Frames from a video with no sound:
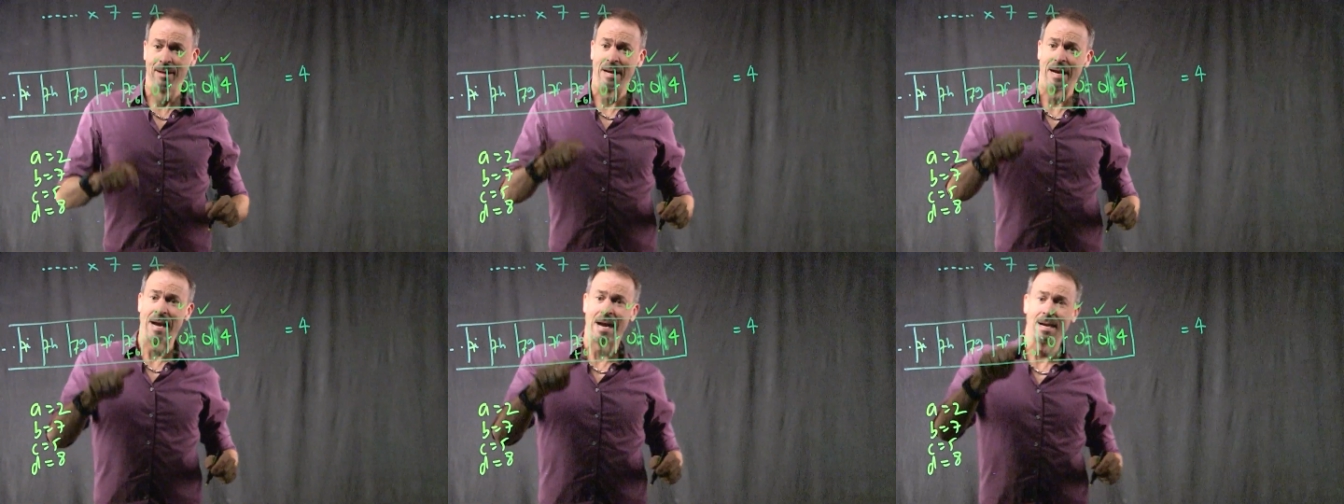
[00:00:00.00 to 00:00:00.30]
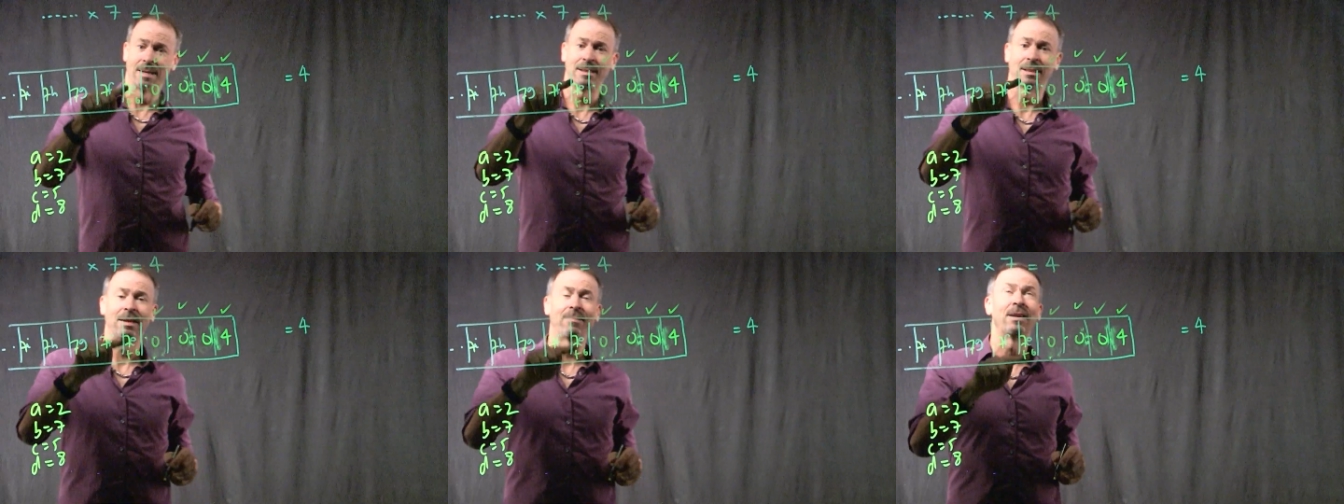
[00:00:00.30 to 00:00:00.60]
Uh,
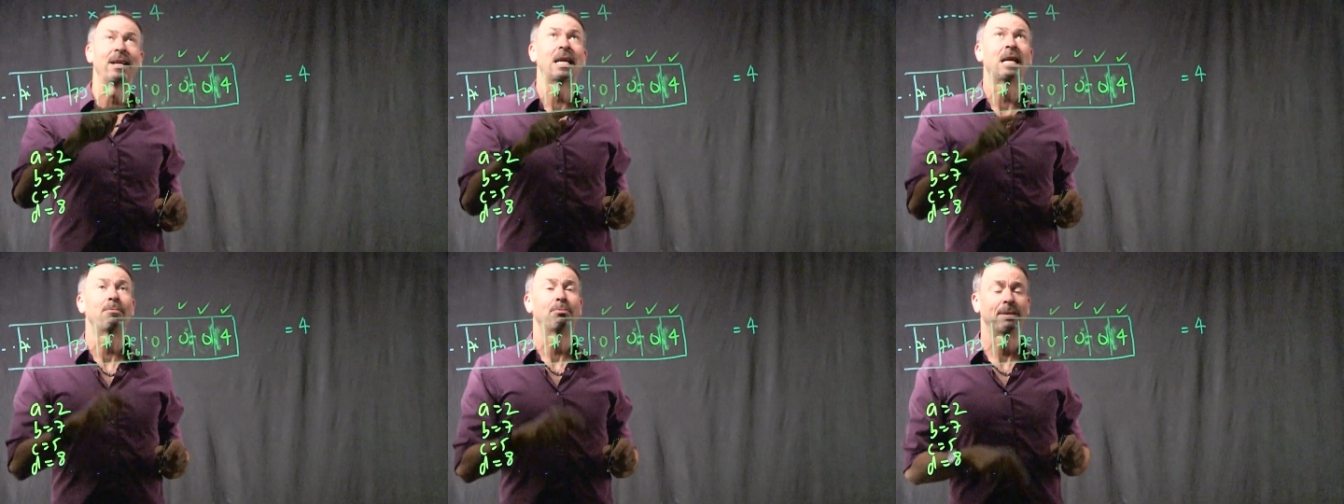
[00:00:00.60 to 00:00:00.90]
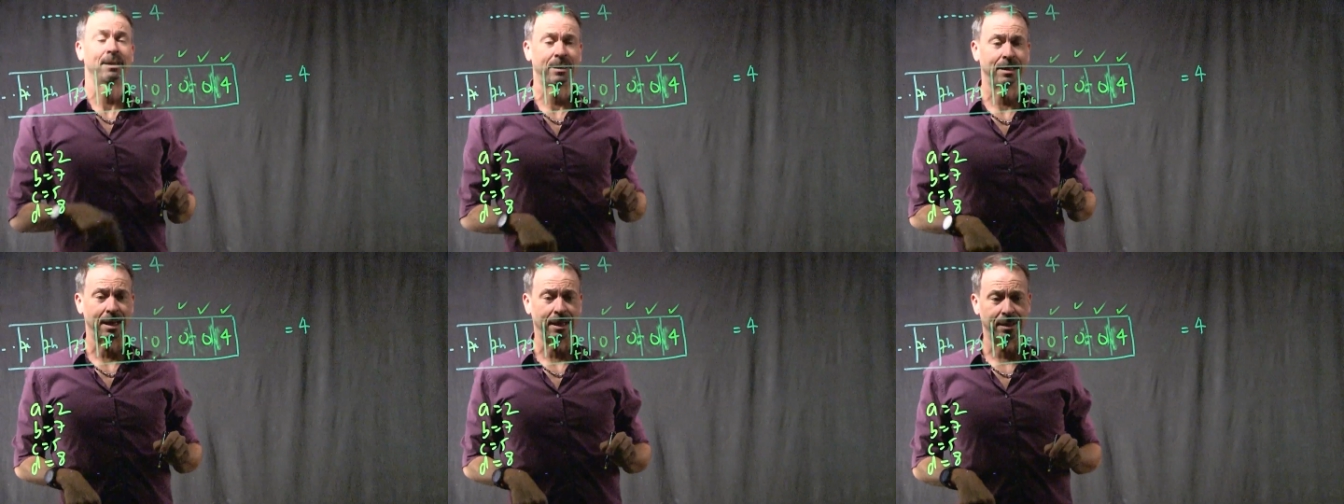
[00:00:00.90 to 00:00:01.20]
7e
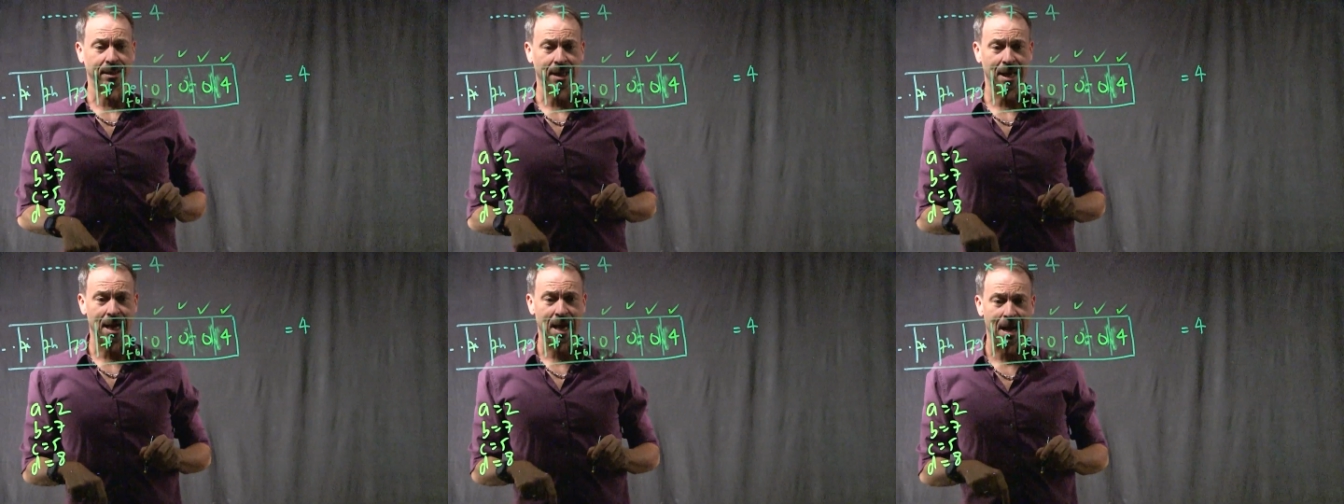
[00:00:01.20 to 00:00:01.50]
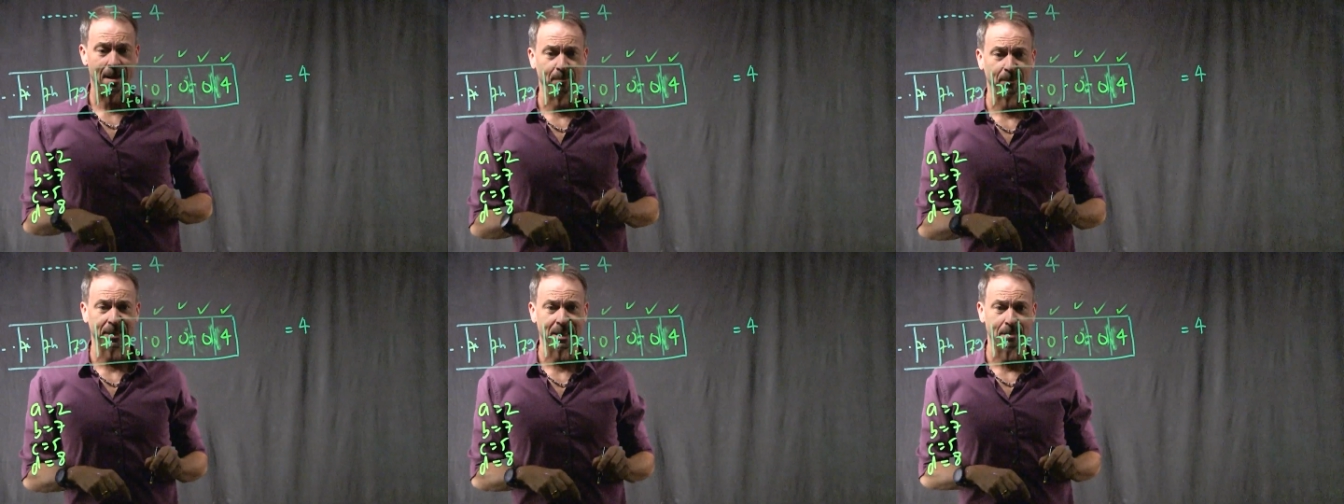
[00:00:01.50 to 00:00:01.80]
plus 6.
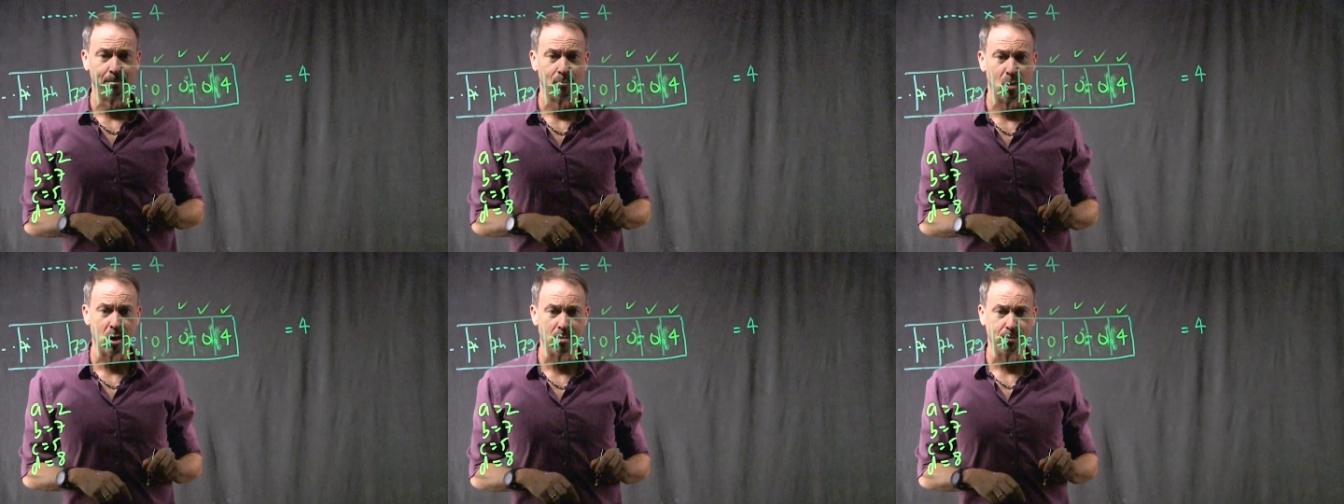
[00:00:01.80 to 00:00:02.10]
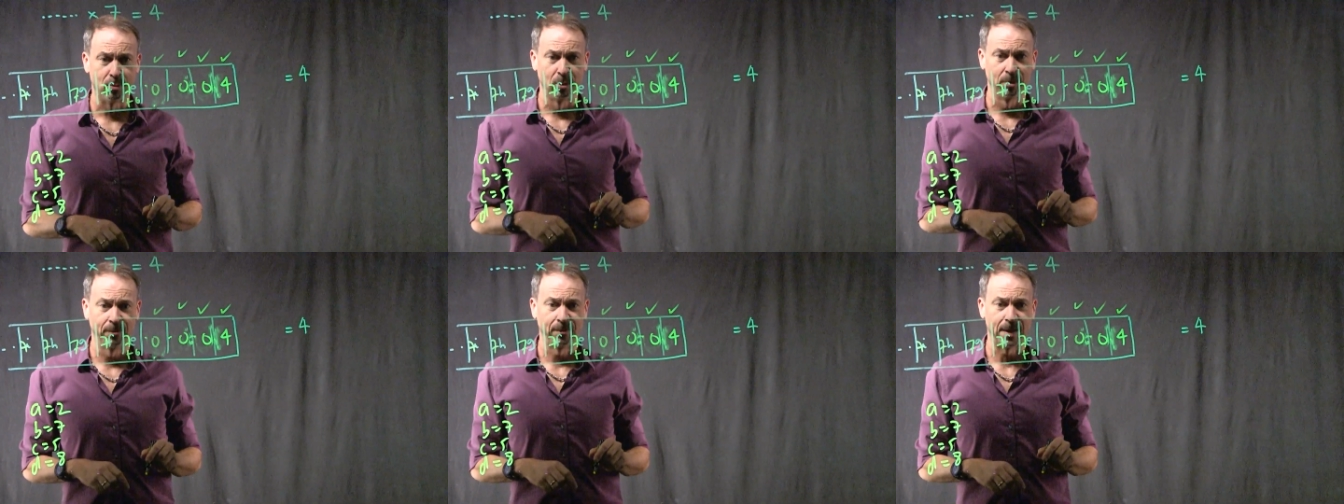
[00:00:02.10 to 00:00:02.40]
Um, some
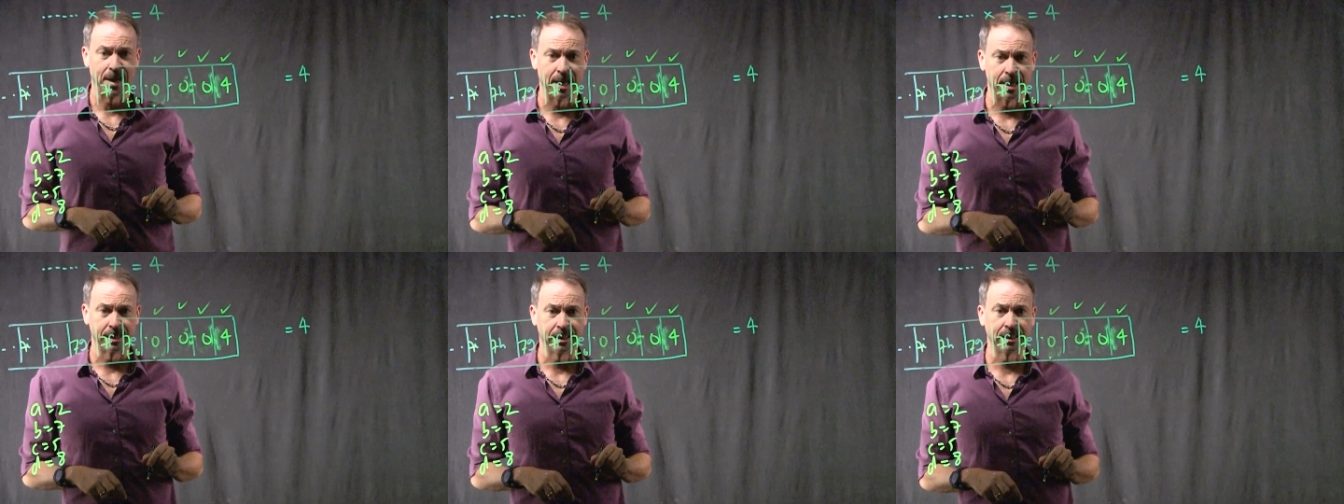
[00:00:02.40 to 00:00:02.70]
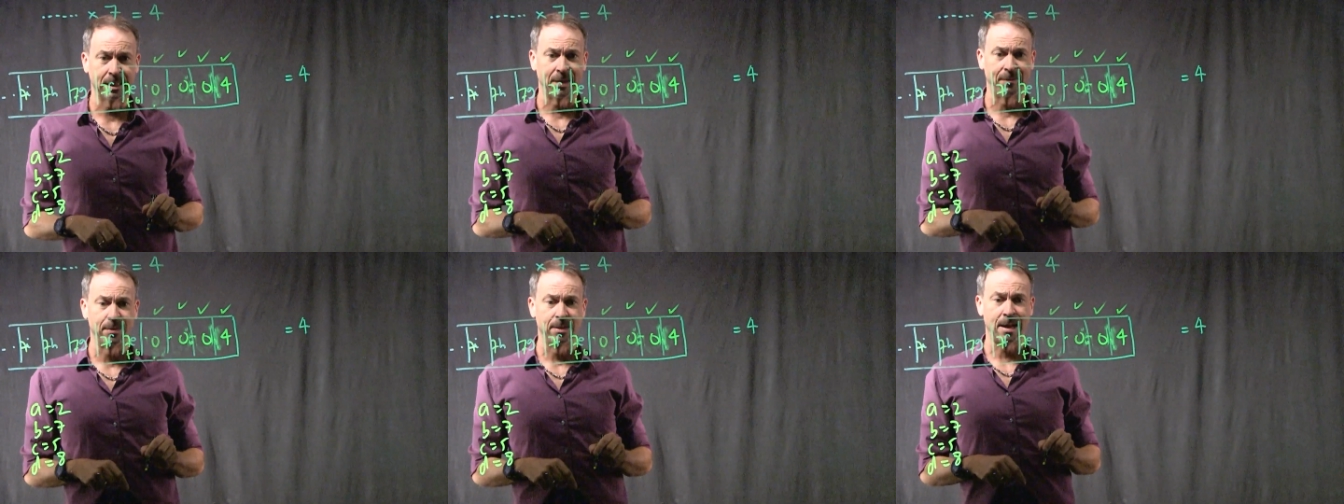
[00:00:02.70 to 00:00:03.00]
multiple of uh,
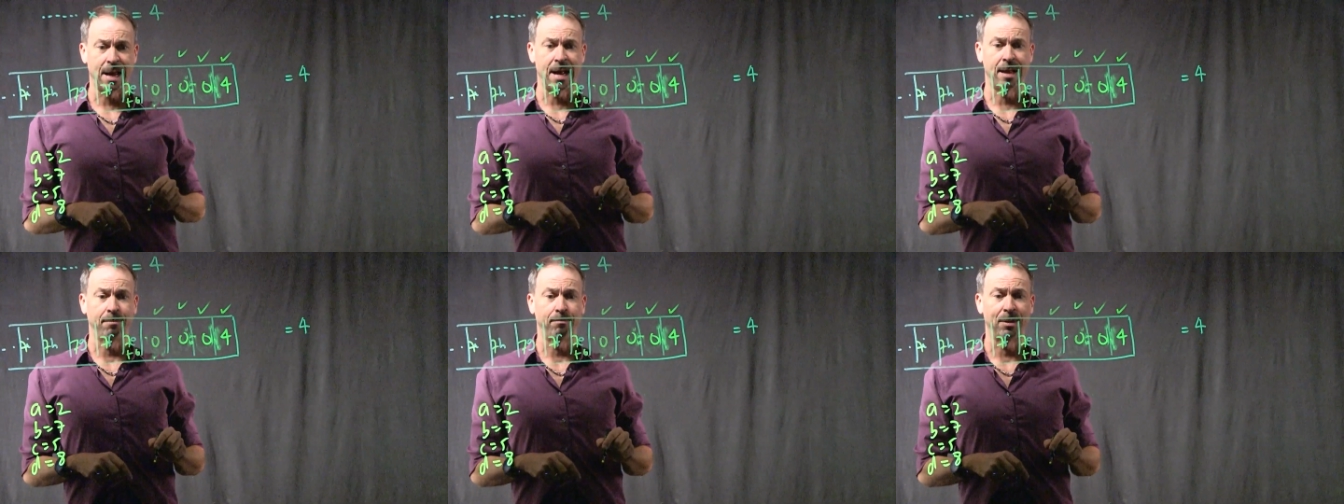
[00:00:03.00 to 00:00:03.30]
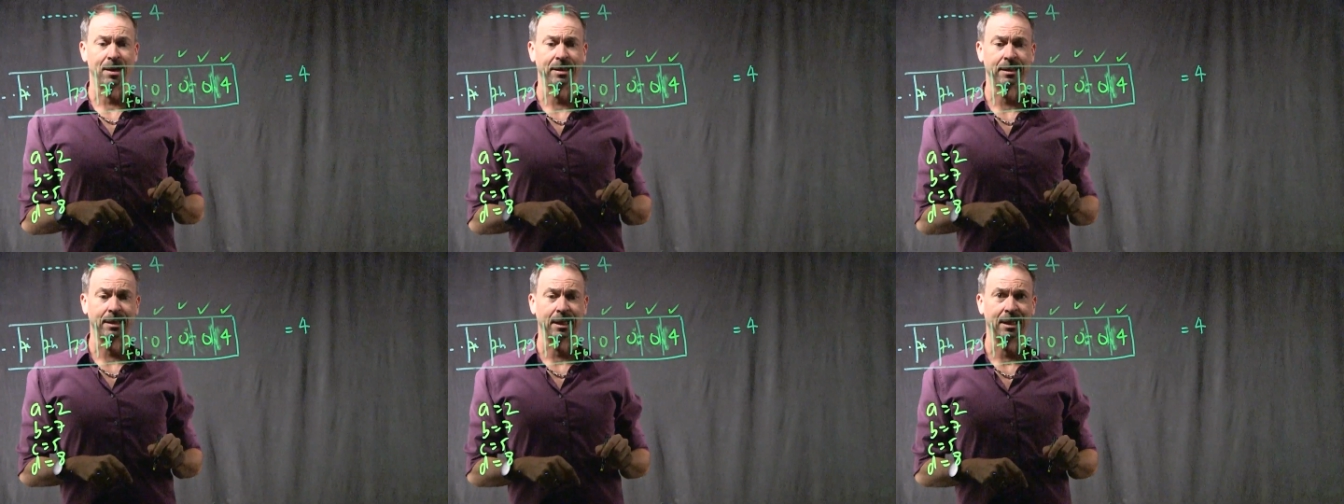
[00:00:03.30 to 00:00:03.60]
7
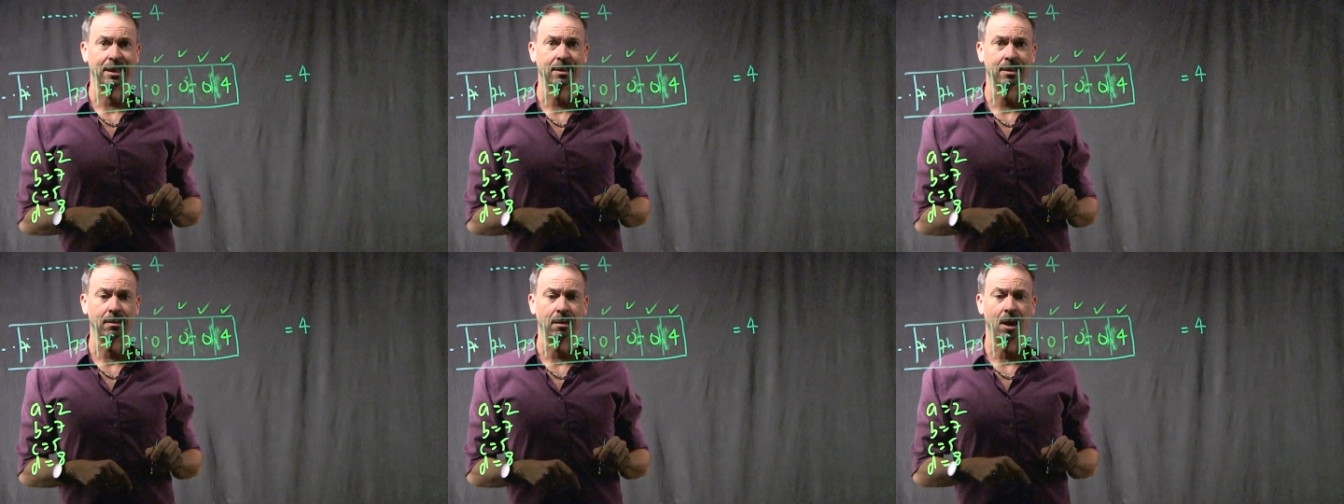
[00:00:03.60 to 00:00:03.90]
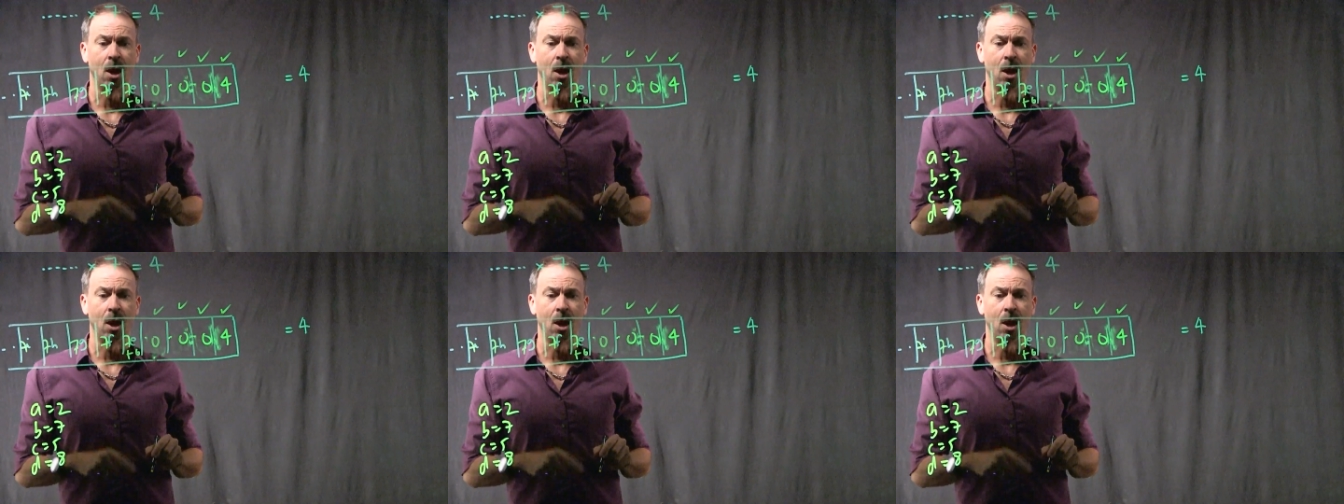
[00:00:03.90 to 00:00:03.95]
plus 6 is...